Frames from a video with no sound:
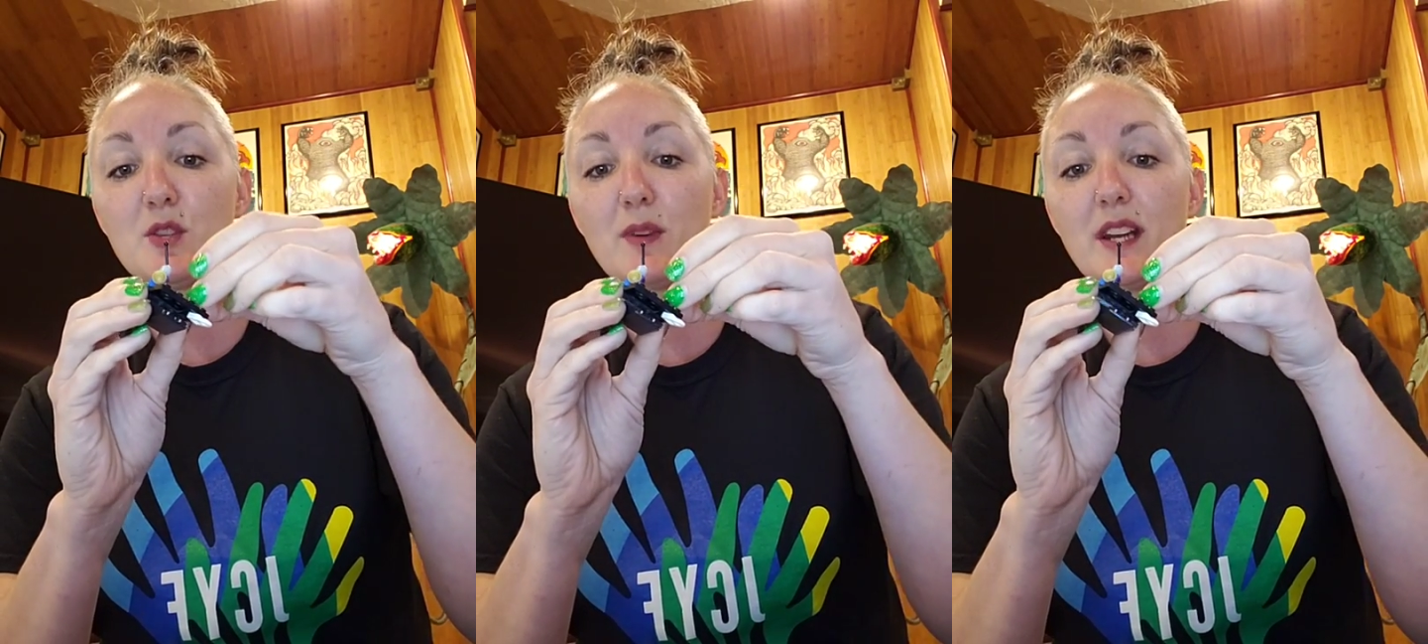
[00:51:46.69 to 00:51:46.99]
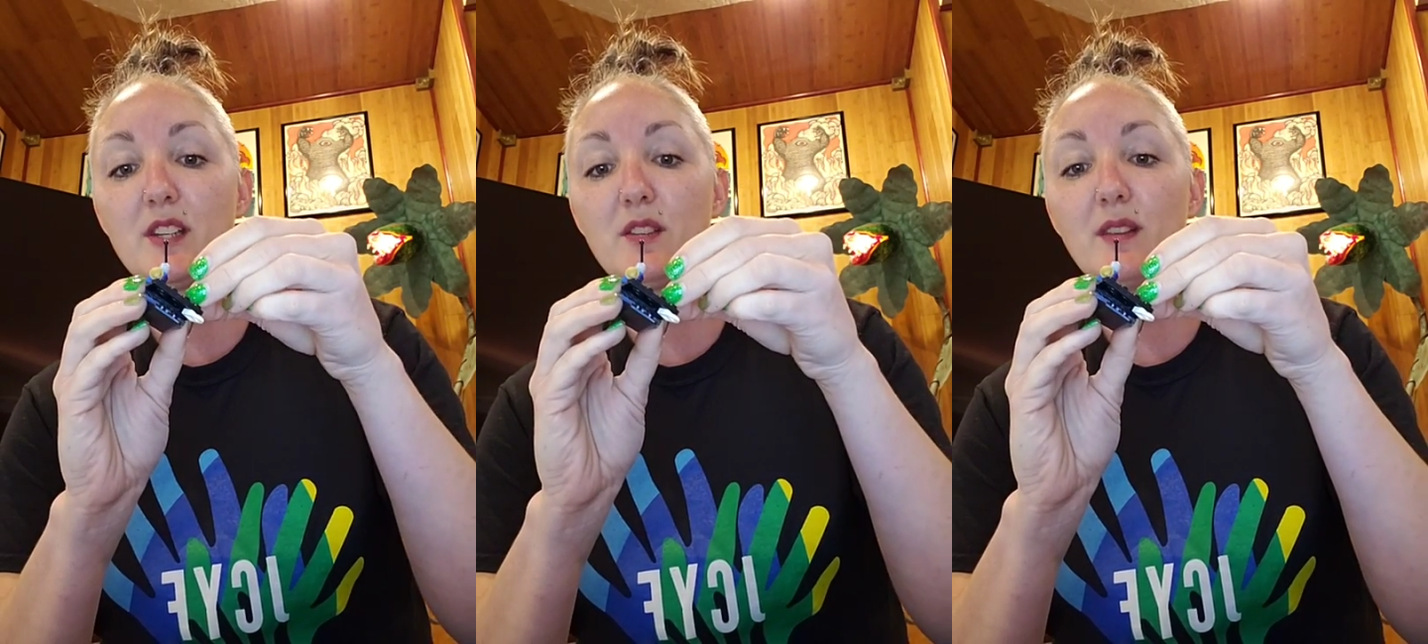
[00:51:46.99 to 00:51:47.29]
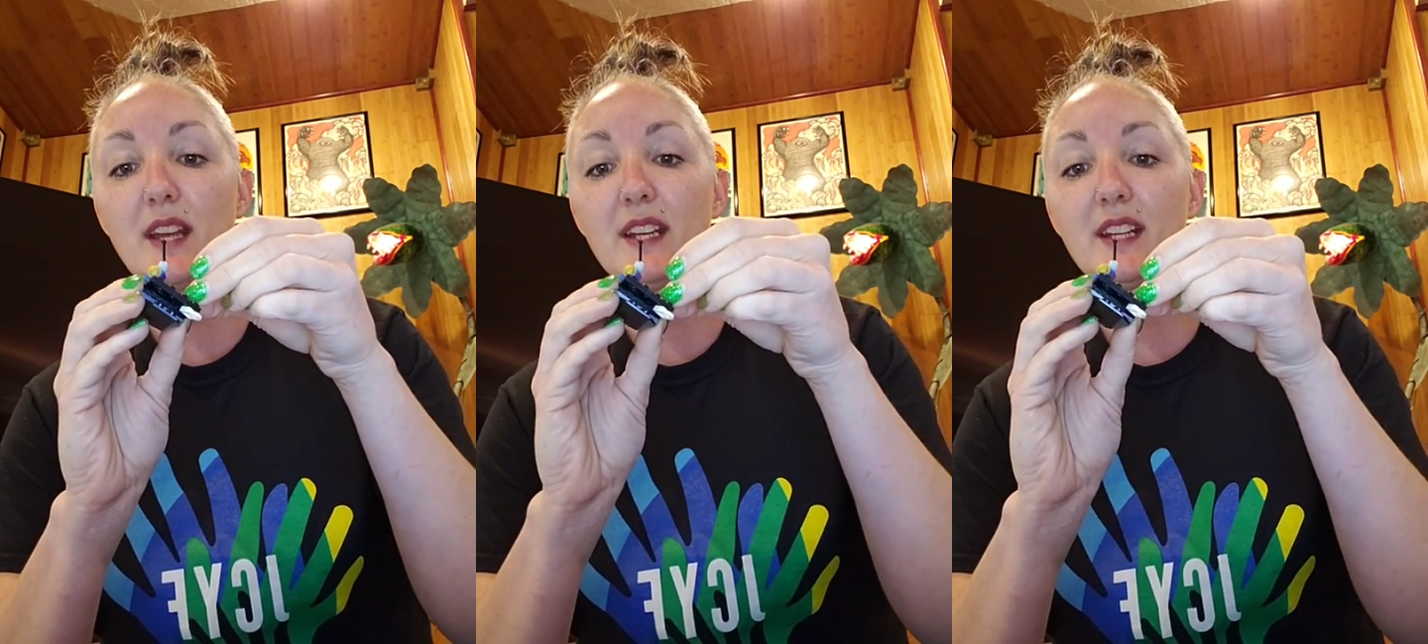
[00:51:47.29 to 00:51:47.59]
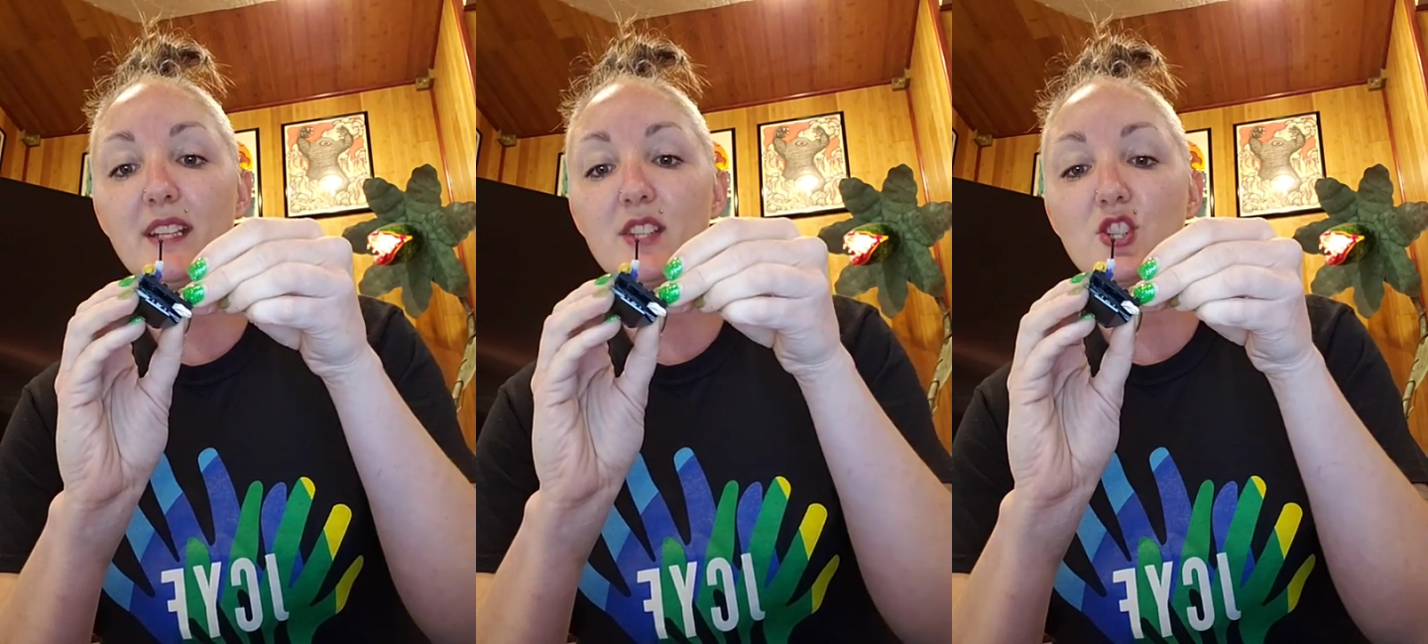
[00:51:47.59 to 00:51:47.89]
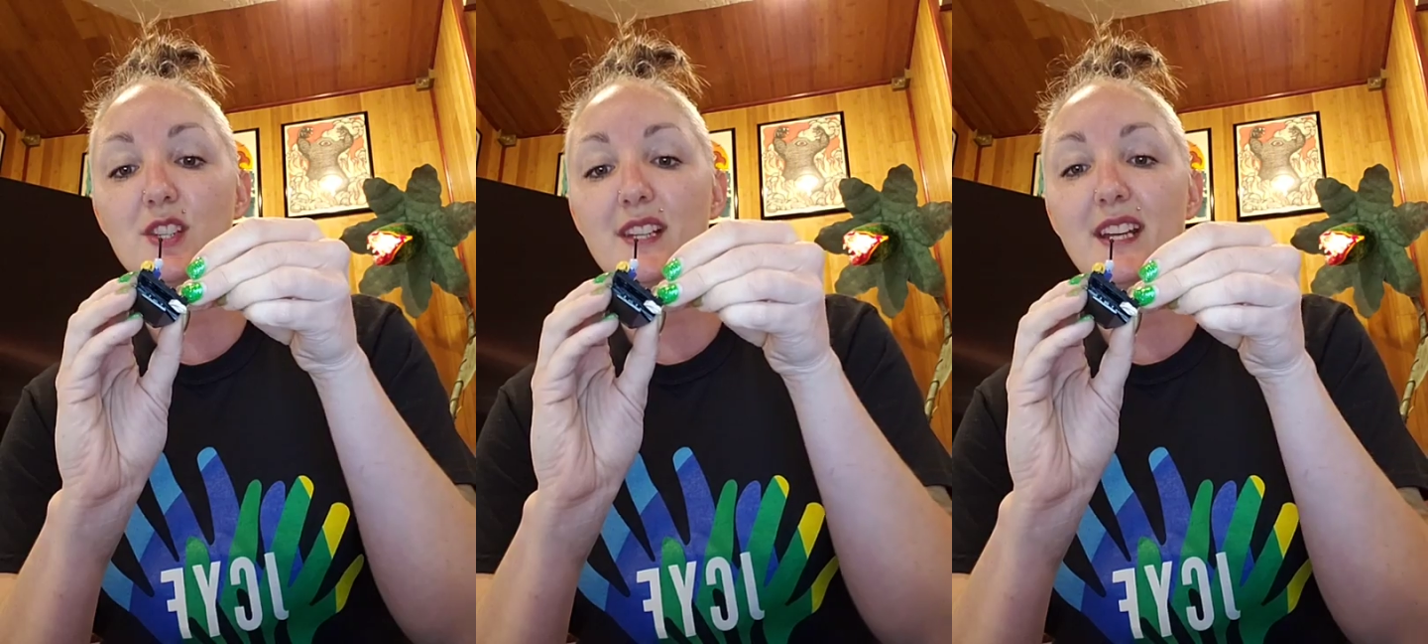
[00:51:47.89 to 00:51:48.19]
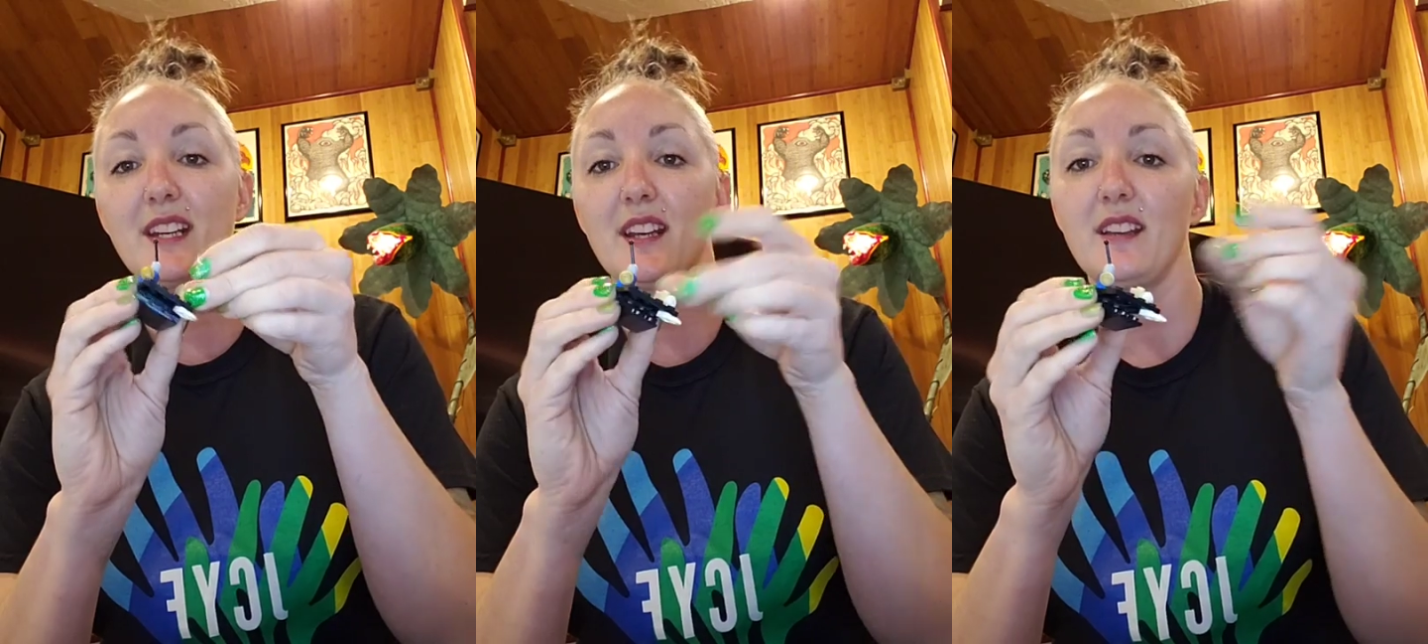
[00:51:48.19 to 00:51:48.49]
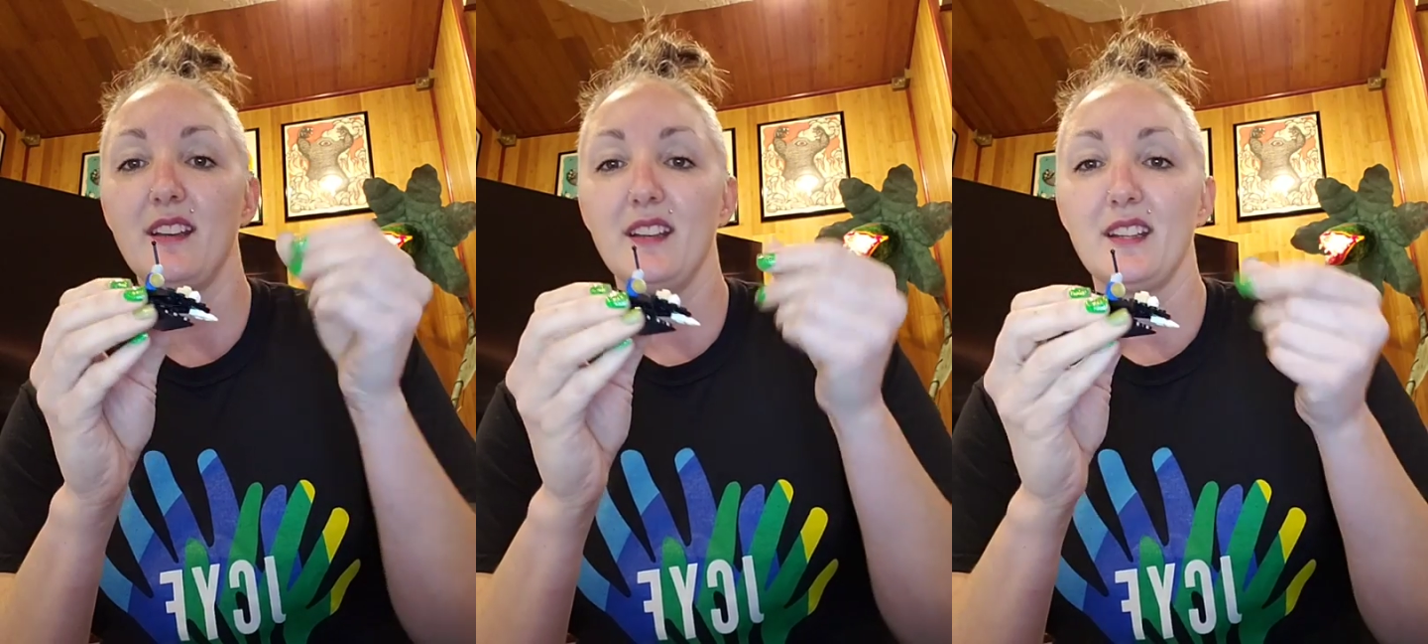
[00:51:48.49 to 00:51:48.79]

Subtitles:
so what I do then is just kind of